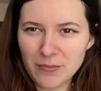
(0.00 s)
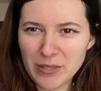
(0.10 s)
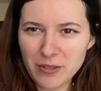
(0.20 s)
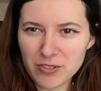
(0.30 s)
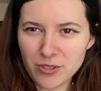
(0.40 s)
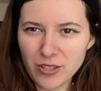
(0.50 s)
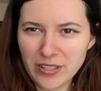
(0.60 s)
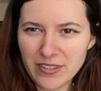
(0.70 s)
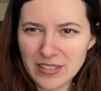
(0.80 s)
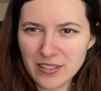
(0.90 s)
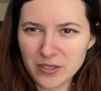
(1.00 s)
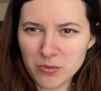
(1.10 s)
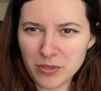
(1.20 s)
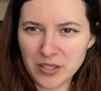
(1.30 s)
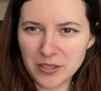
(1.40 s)
But overall, I think it looks
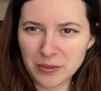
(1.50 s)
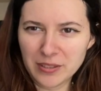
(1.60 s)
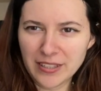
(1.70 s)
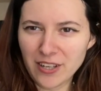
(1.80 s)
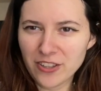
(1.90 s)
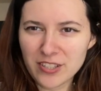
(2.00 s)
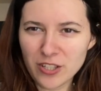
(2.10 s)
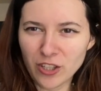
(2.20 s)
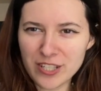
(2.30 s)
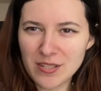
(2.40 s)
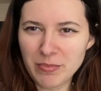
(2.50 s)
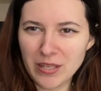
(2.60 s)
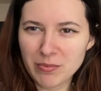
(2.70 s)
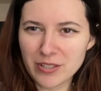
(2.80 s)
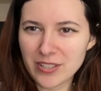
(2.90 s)
pretty cute. Like on this glossy
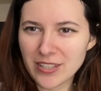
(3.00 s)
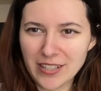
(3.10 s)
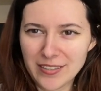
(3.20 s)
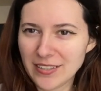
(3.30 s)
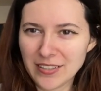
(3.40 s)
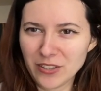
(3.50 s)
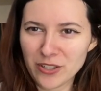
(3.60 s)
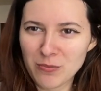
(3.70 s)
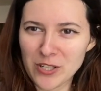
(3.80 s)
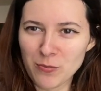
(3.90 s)
paper, it looks much